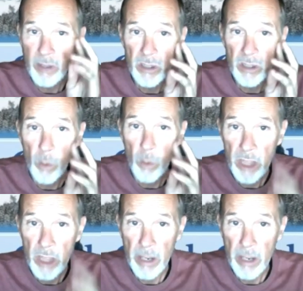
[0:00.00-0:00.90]
verses
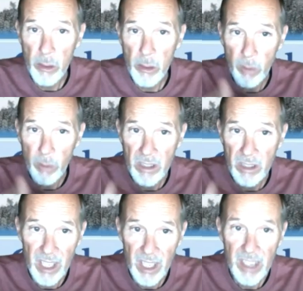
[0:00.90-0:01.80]
43 through
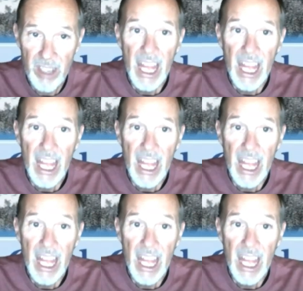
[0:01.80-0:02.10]
46.